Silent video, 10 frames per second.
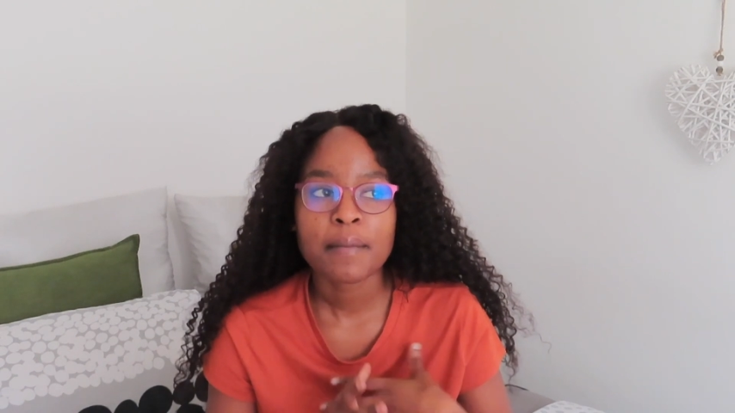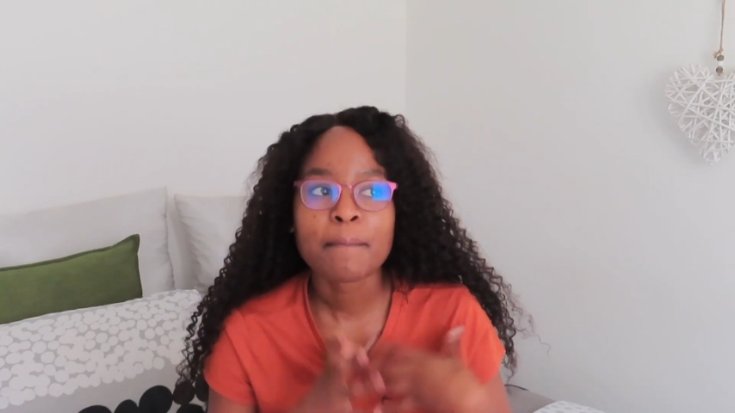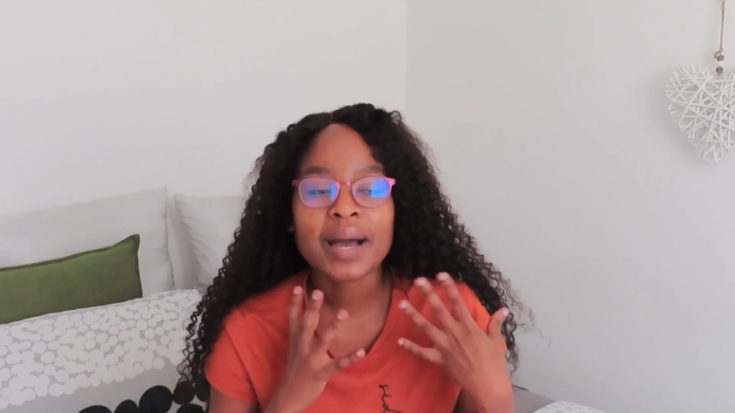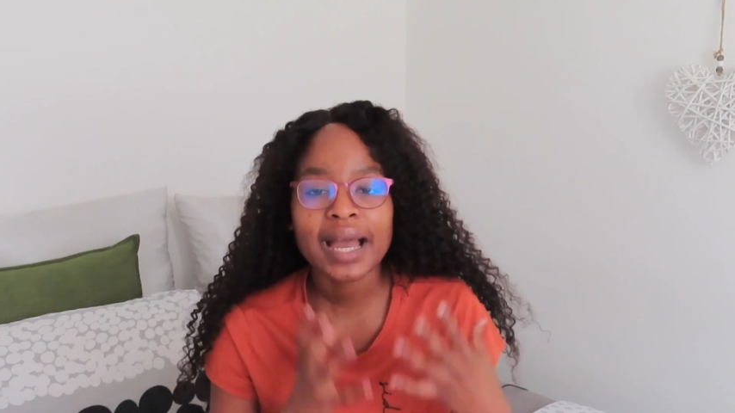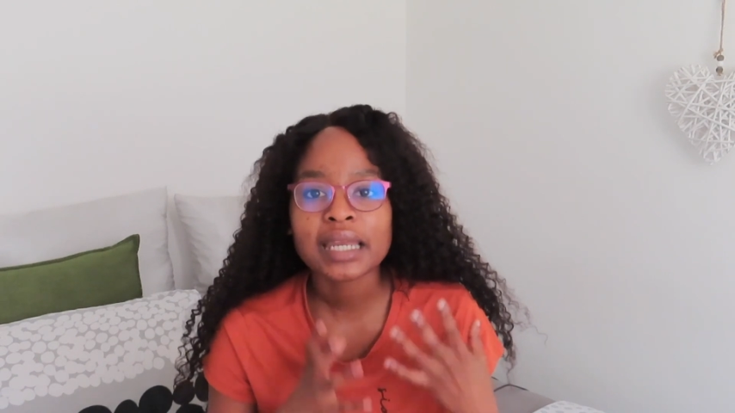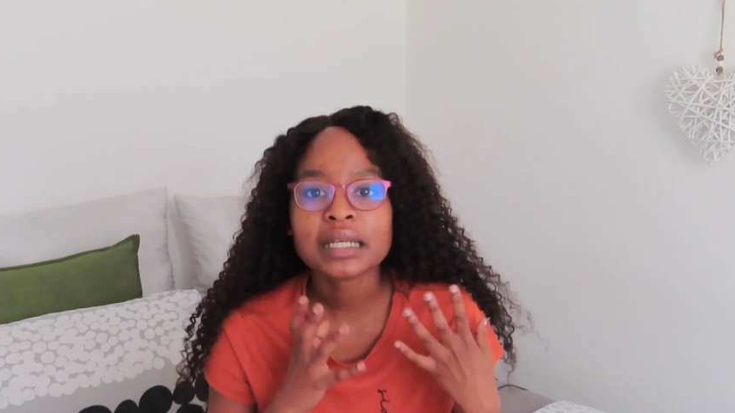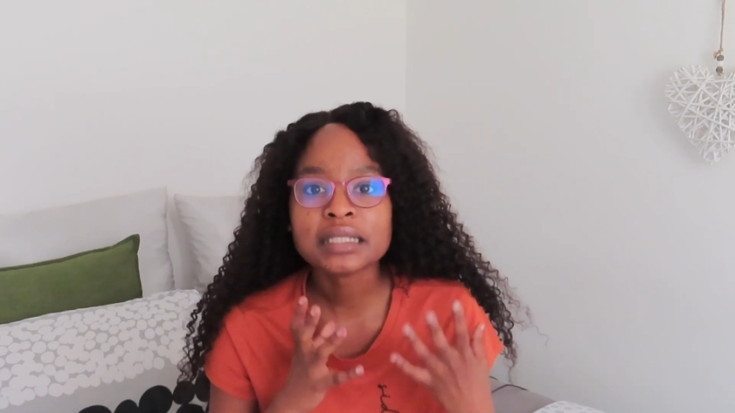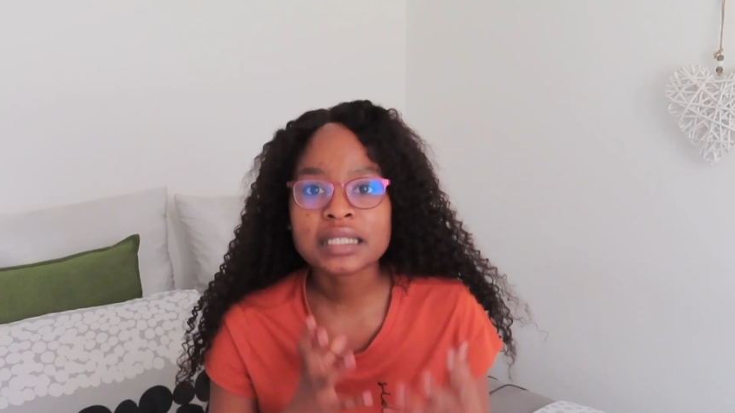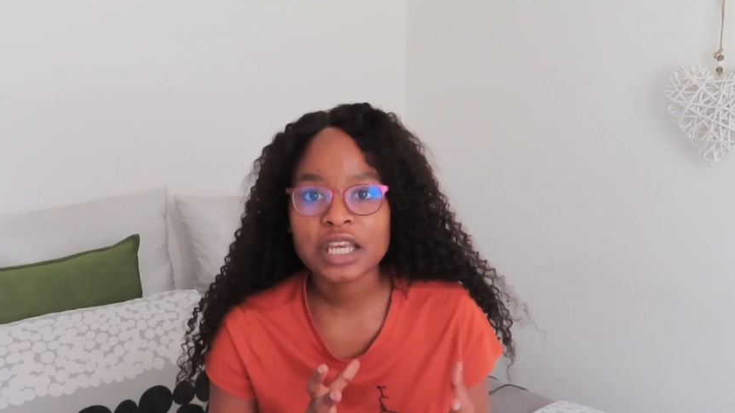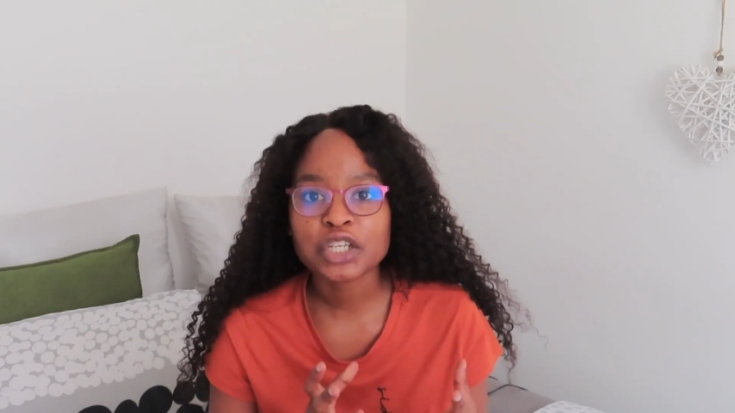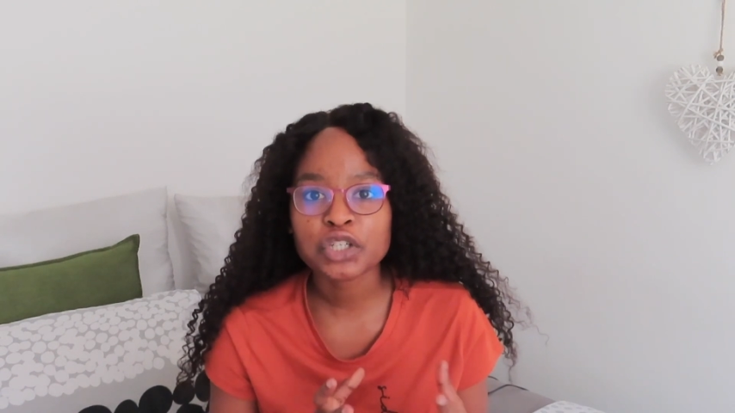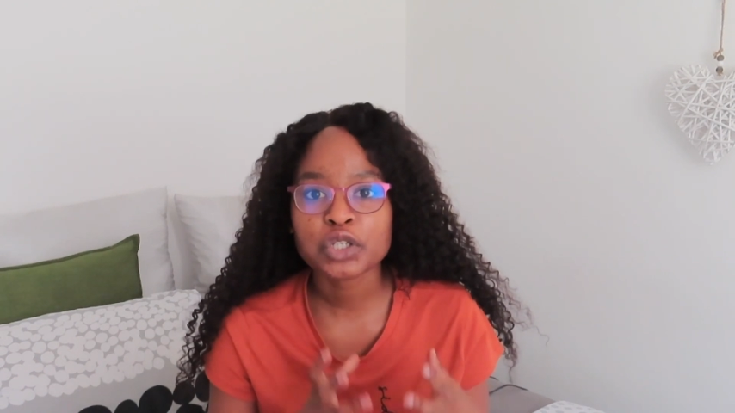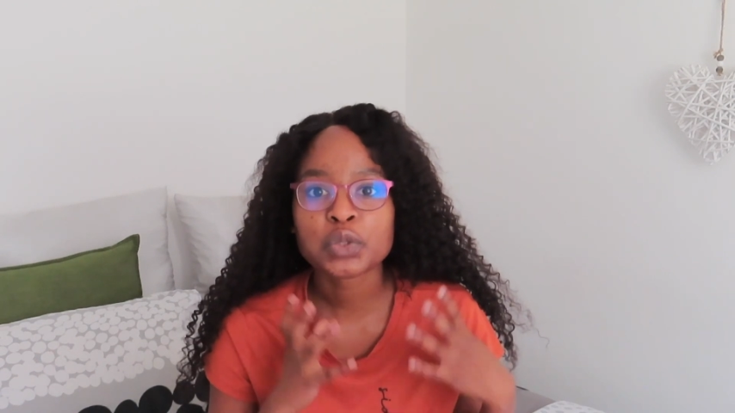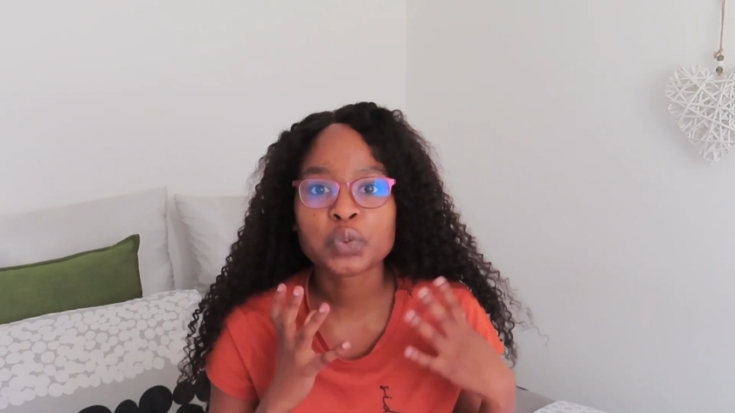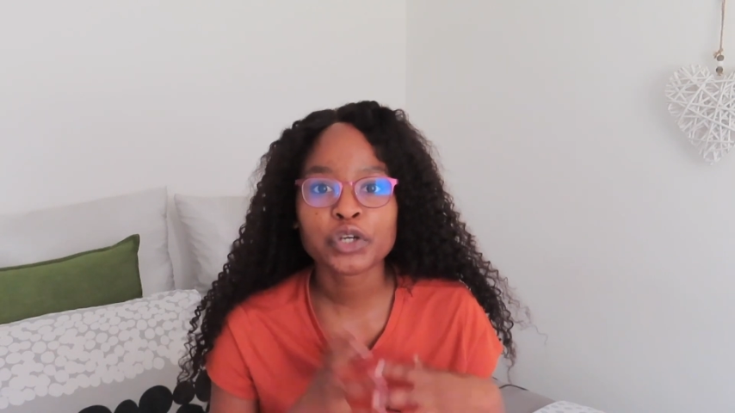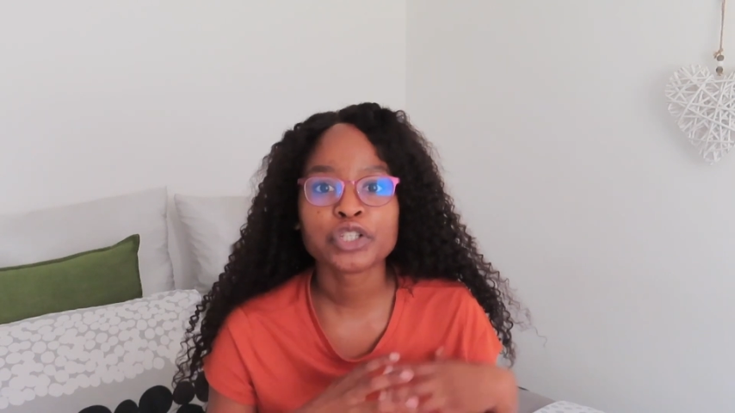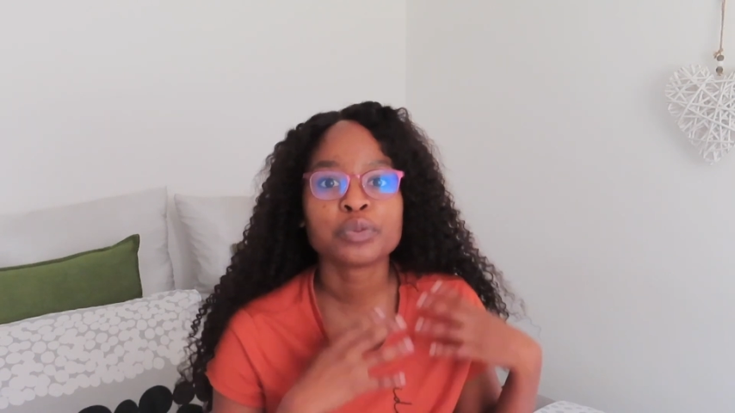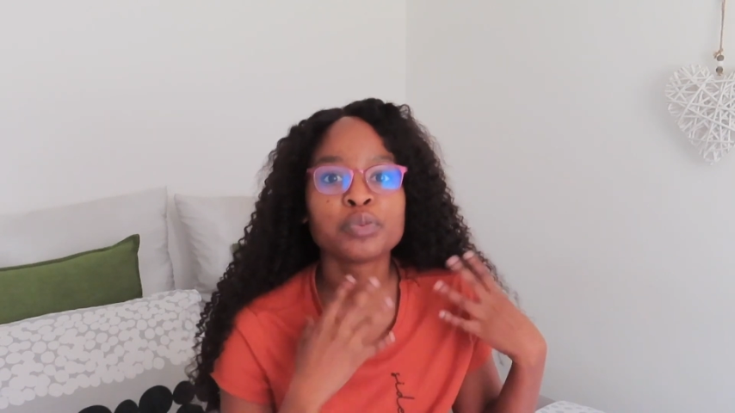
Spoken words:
my intentions weren't